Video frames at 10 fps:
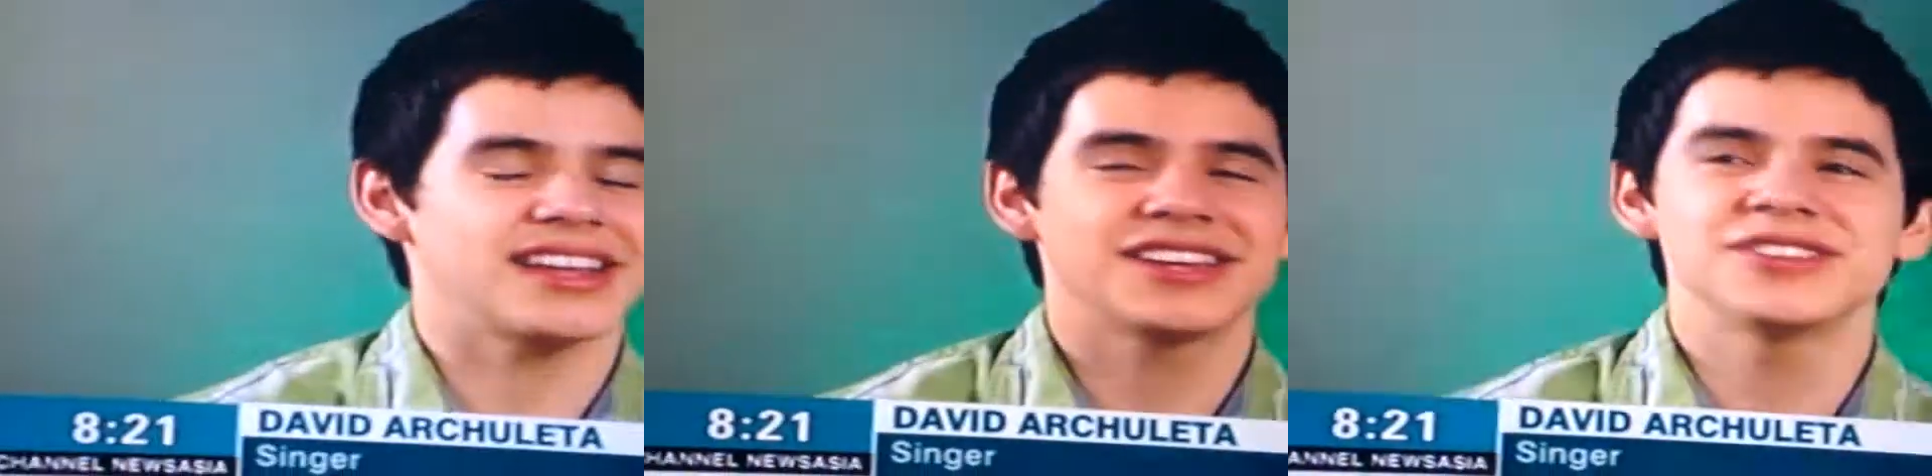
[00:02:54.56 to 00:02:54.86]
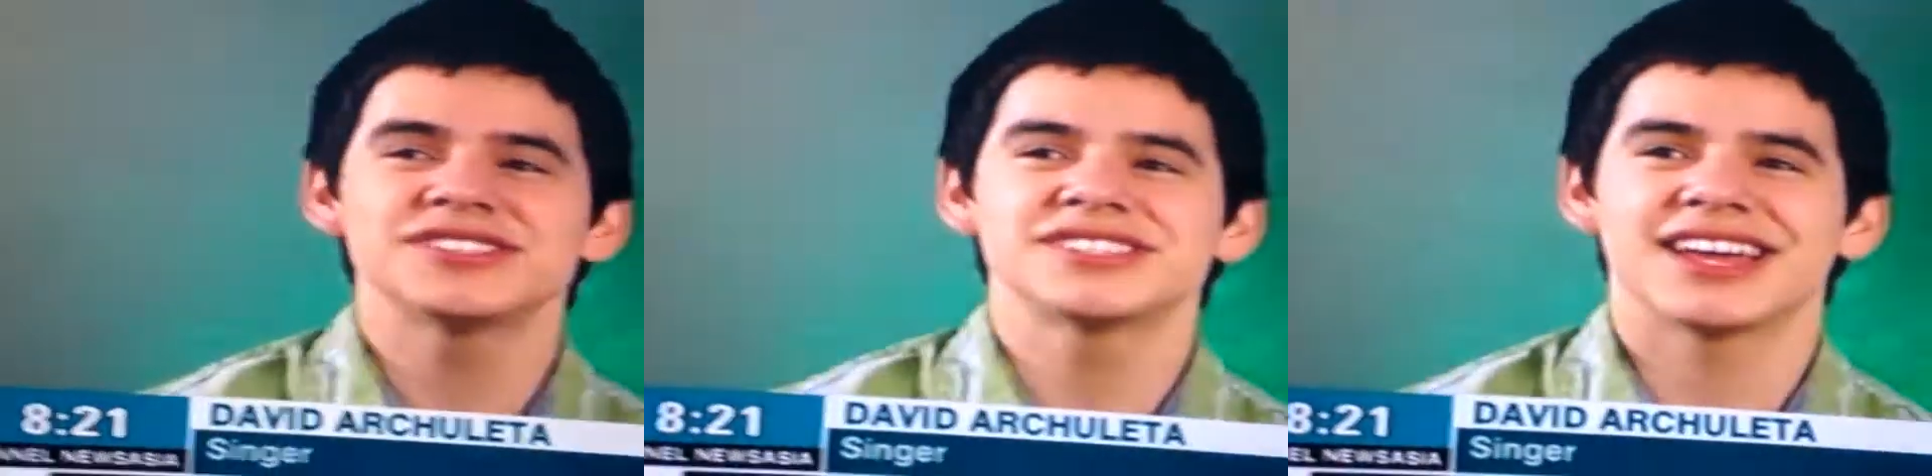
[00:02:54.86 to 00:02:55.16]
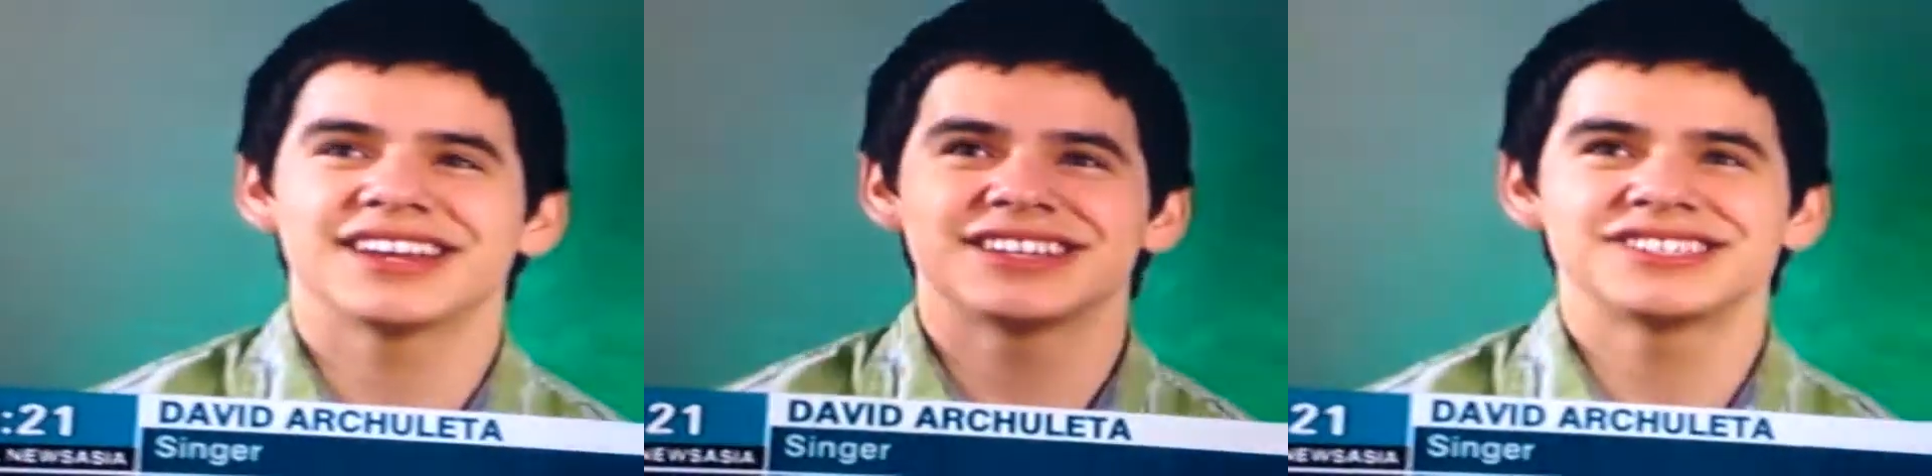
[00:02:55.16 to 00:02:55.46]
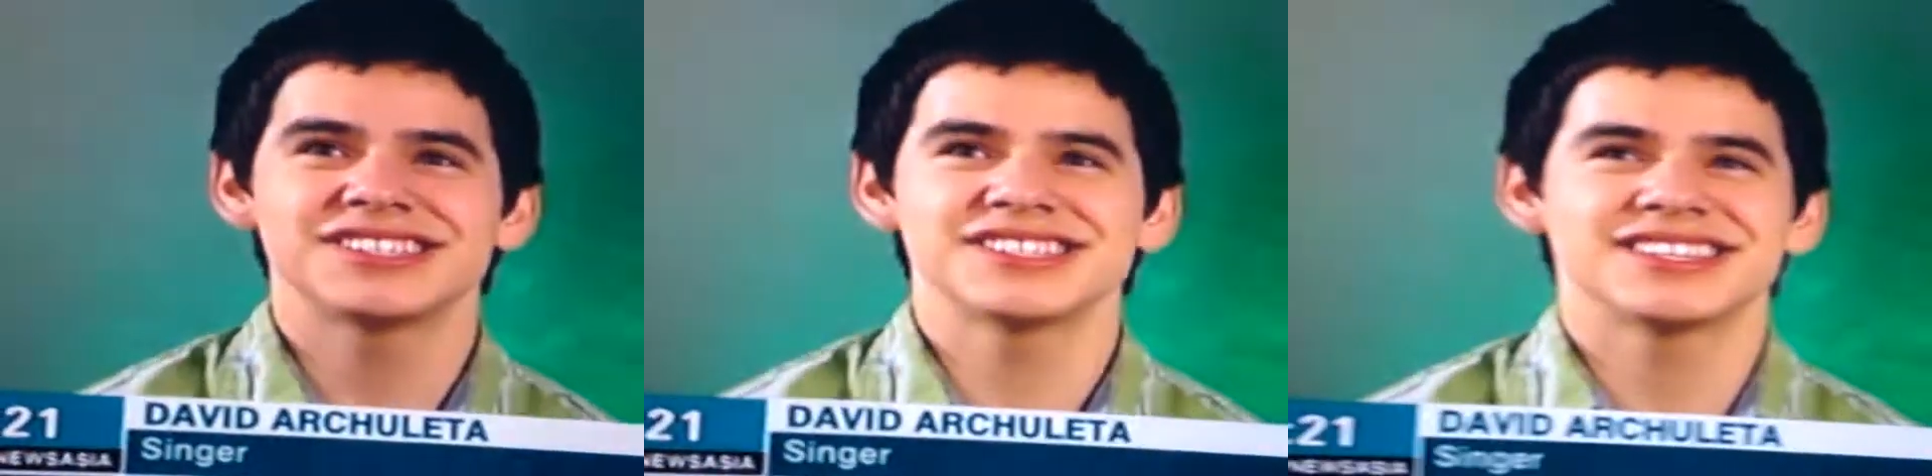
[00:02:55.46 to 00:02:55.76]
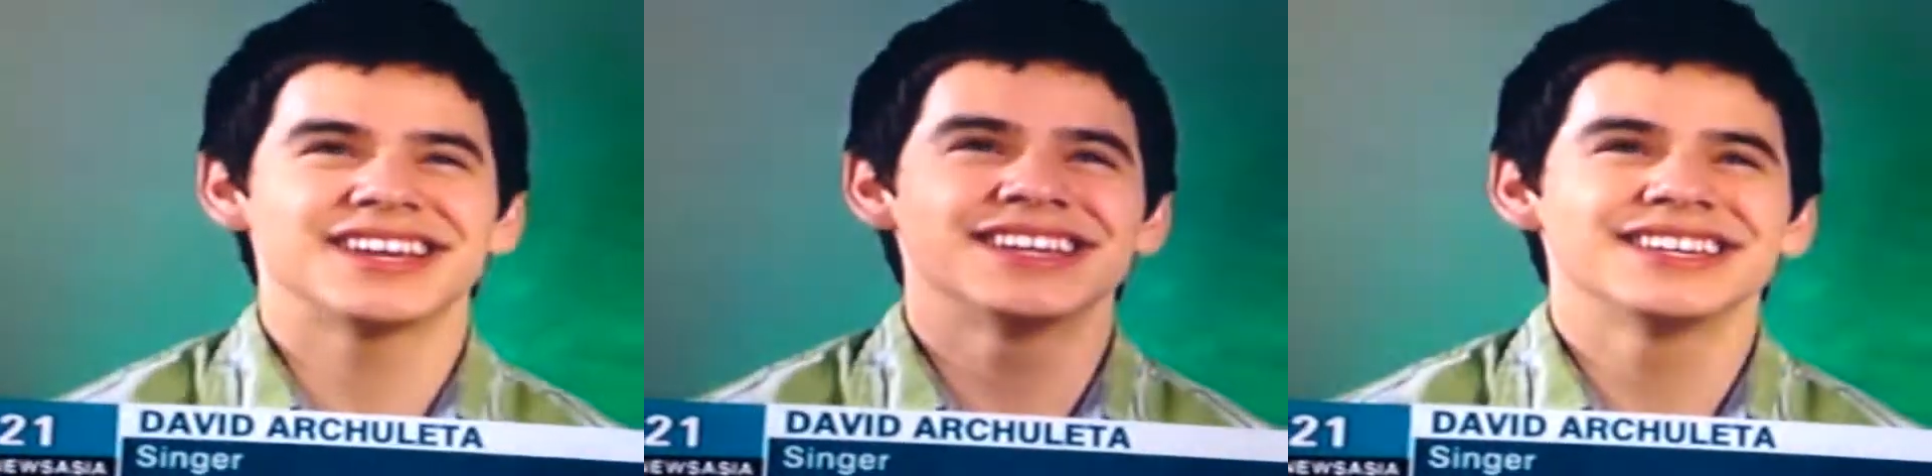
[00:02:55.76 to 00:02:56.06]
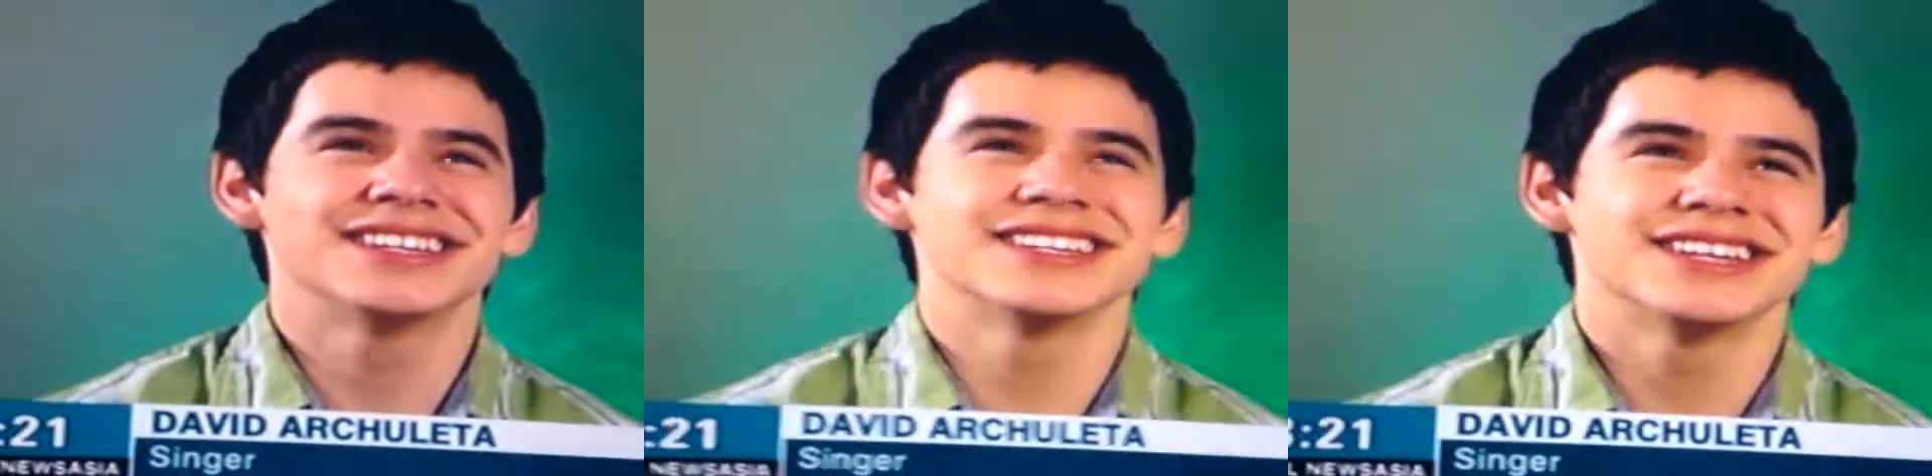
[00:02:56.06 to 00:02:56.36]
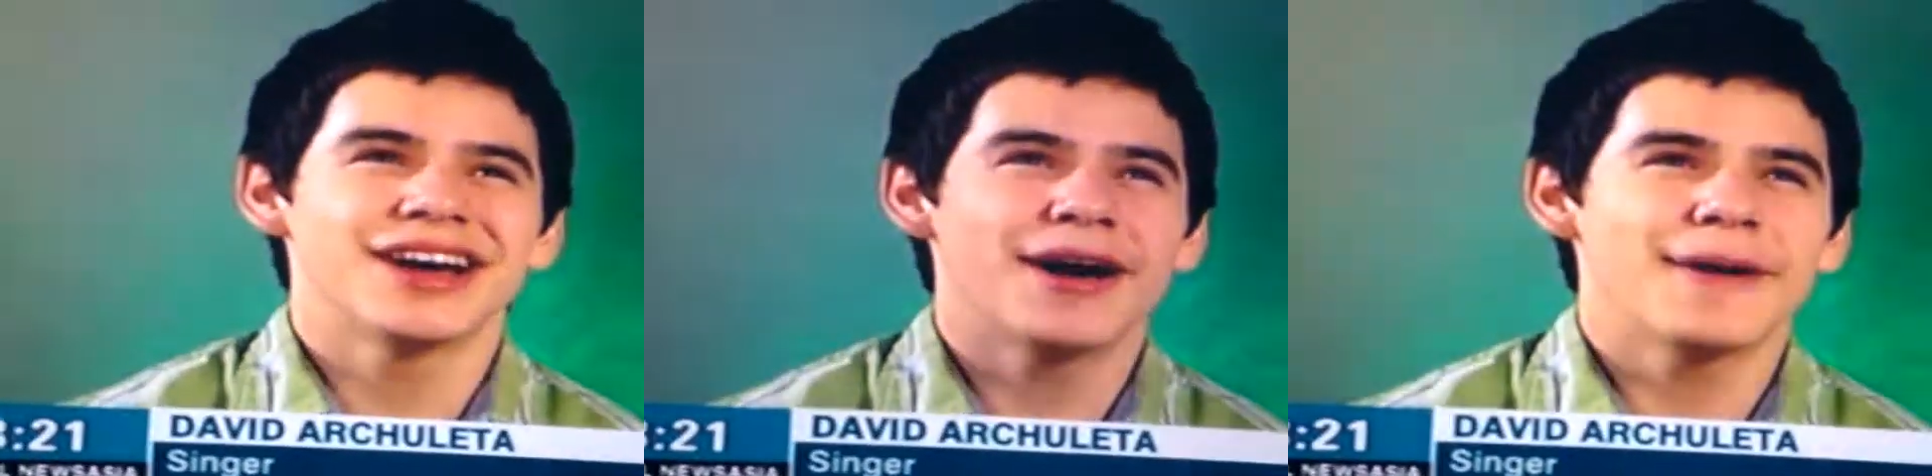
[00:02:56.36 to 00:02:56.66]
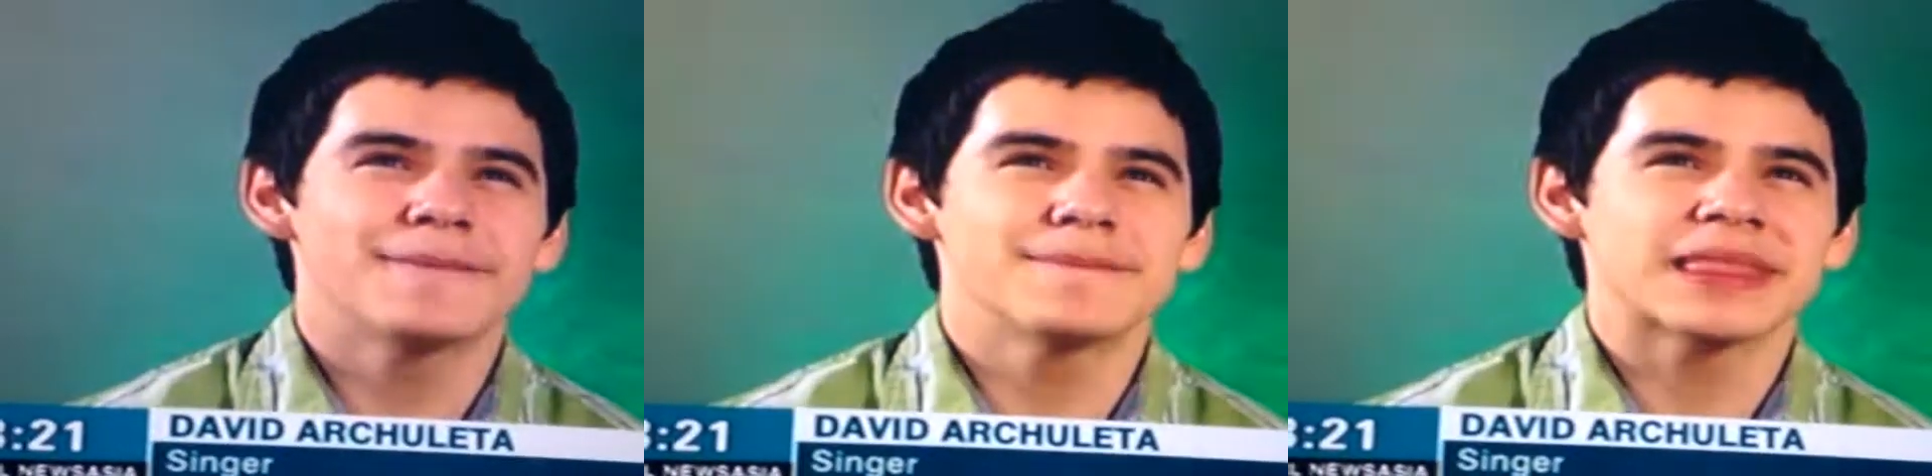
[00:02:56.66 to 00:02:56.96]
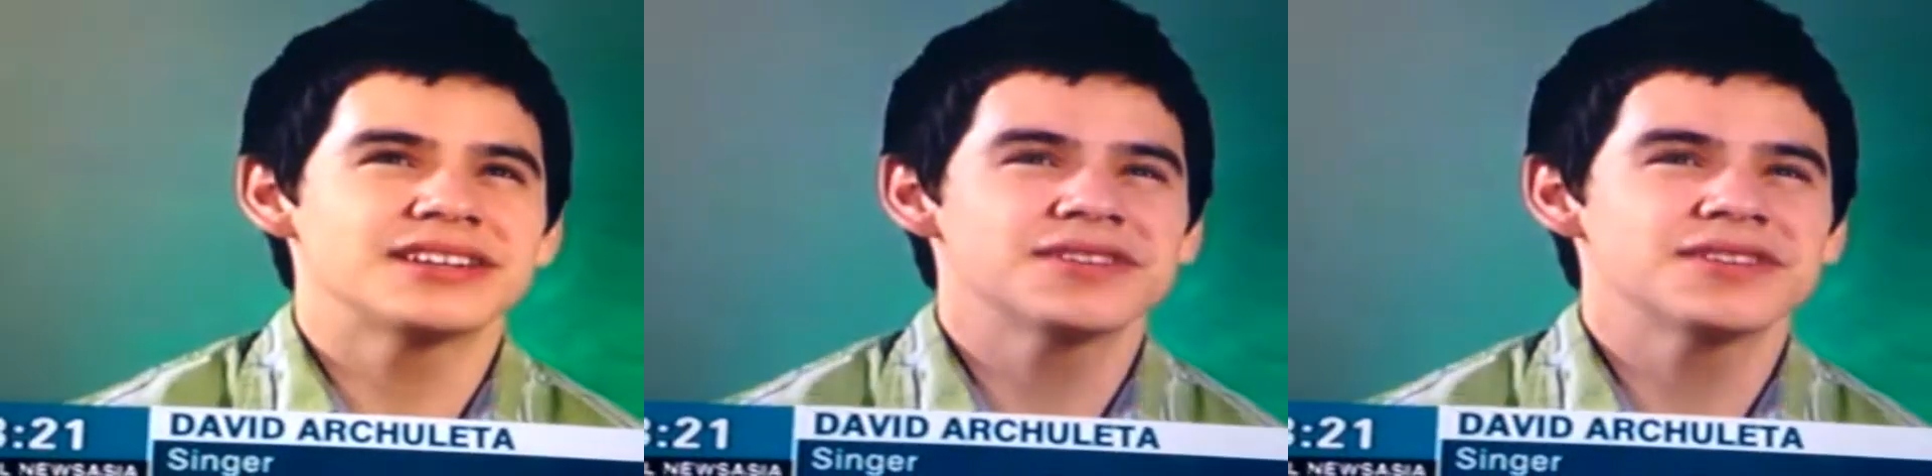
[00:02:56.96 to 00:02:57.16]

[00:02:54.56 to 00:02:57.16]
like you said, and it's just a